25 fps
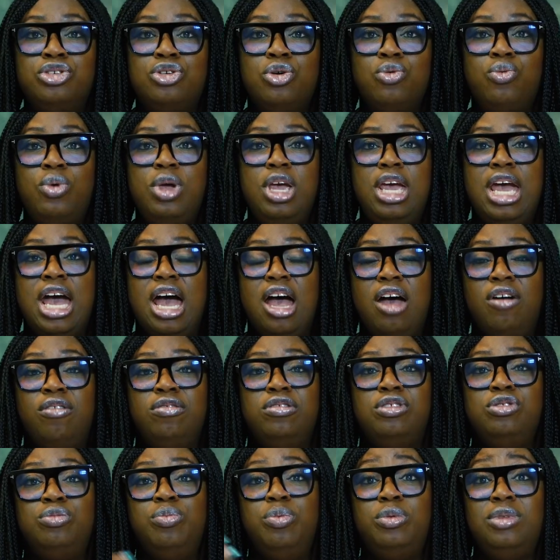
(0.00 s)
So we
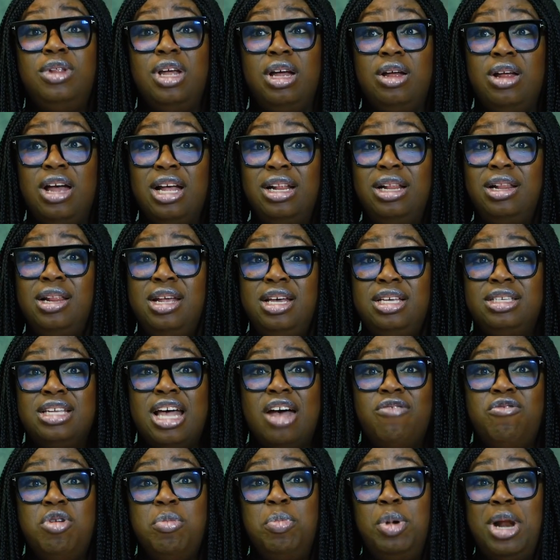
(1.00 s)
have to at least
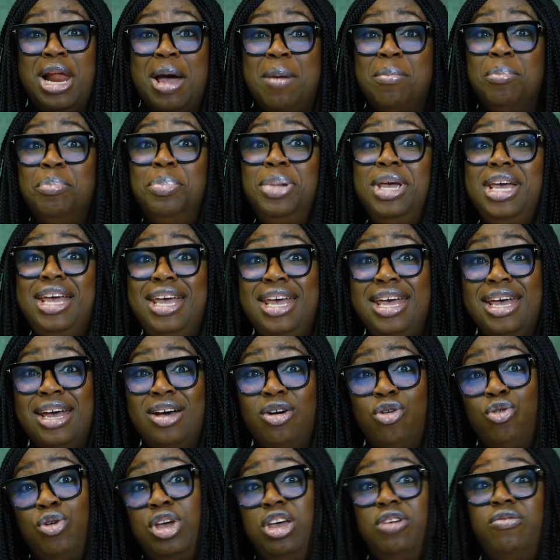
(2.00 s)
have a plan
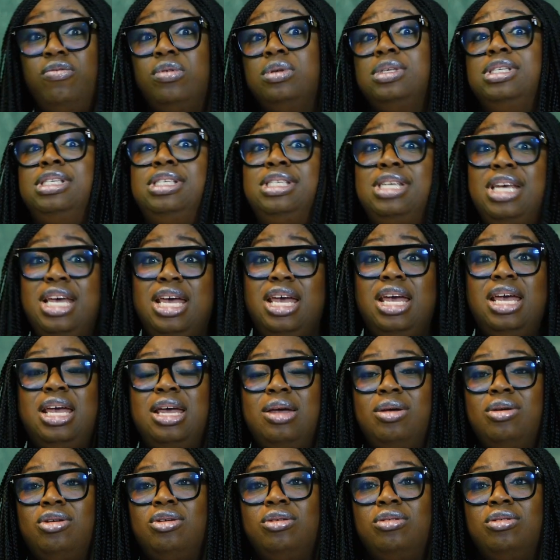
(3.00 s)
B or even
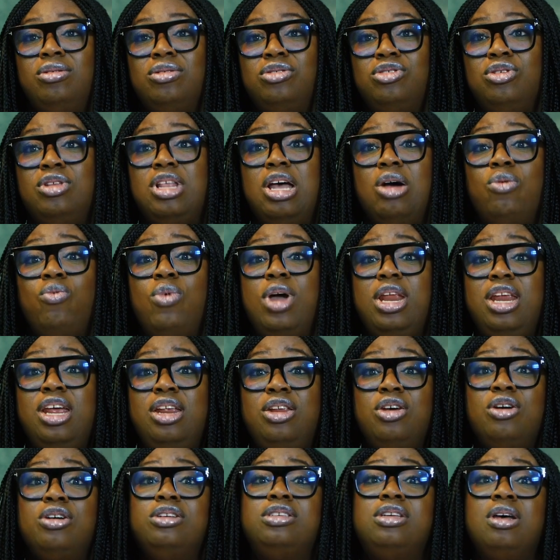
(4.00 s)
C so that when
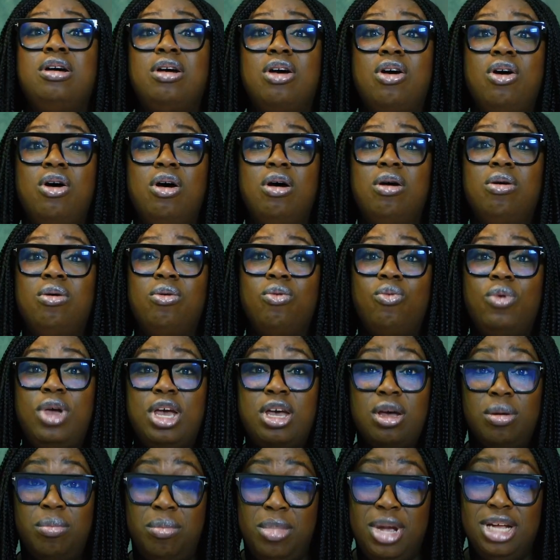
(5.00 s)
it does occur,
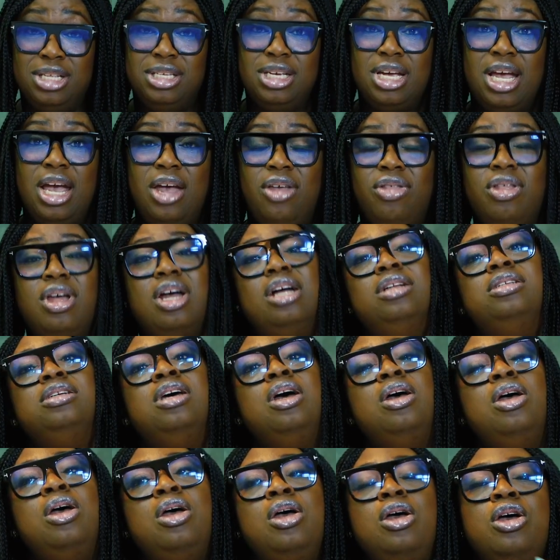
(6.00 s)
we can mitigate that.
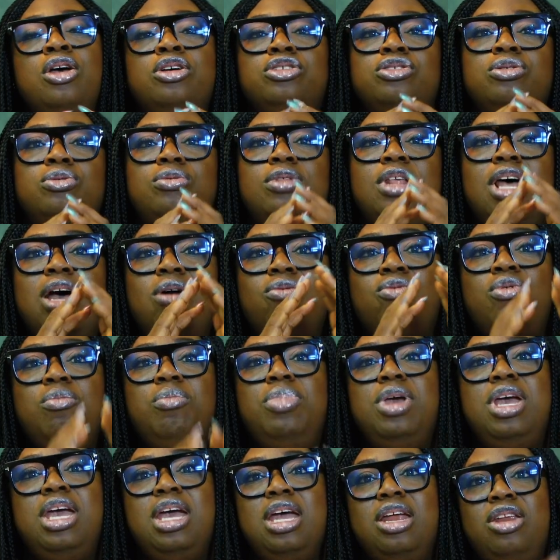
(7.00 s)
So that will
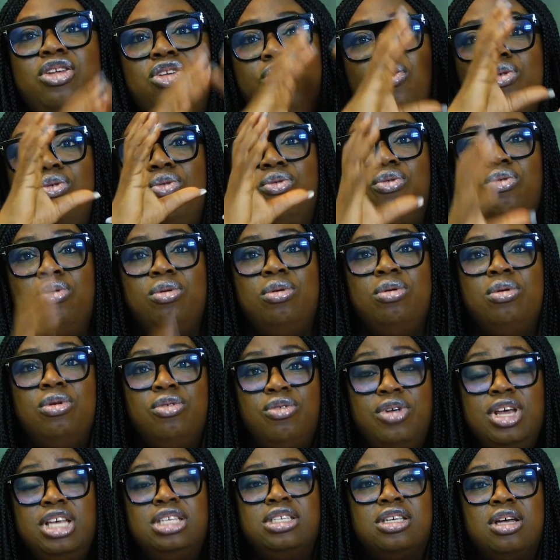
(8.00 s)
be in your
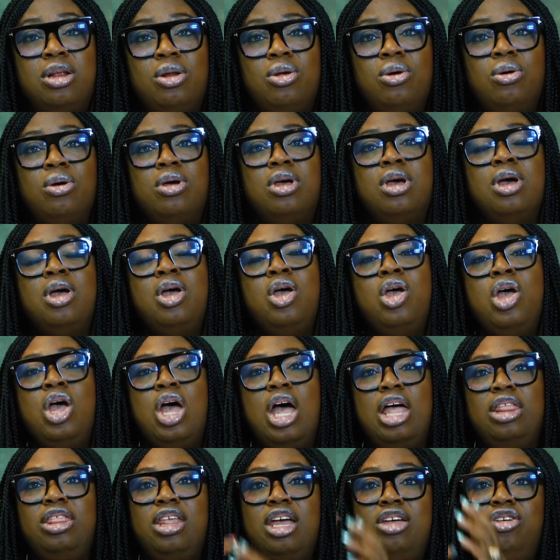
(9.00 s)
risk log.
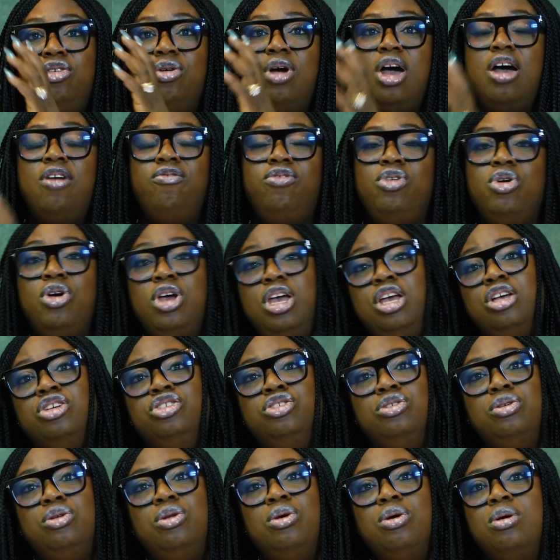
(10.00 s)
And then you have your
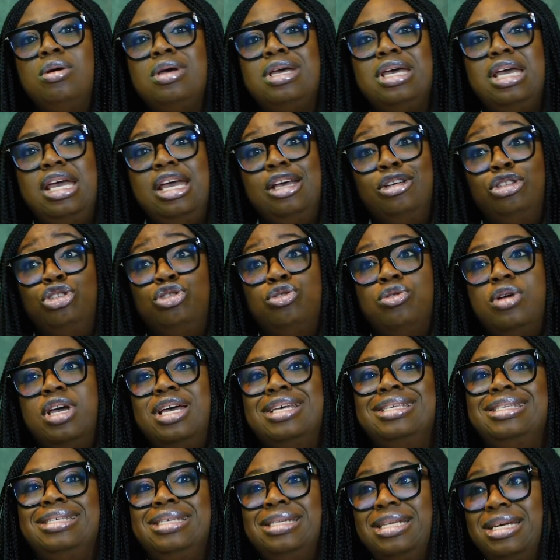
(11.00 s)
issue log. Issue
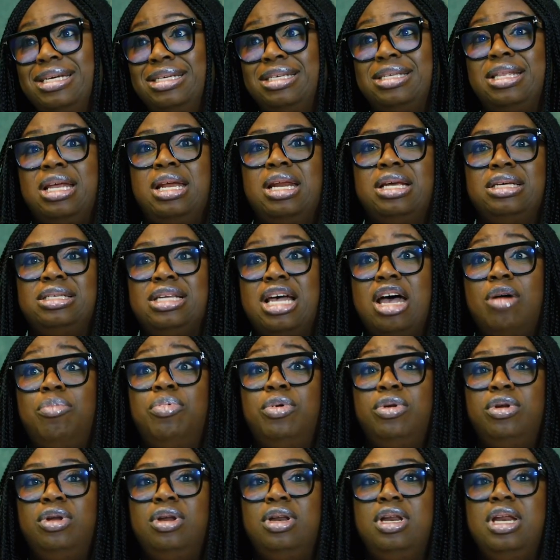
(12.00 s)
is this thing has
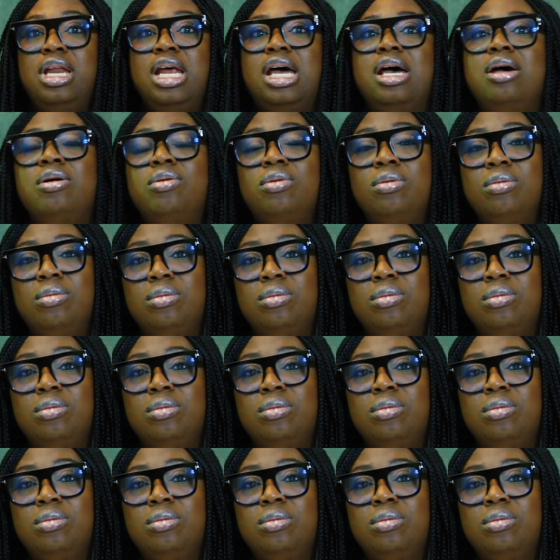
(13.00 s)
happened now.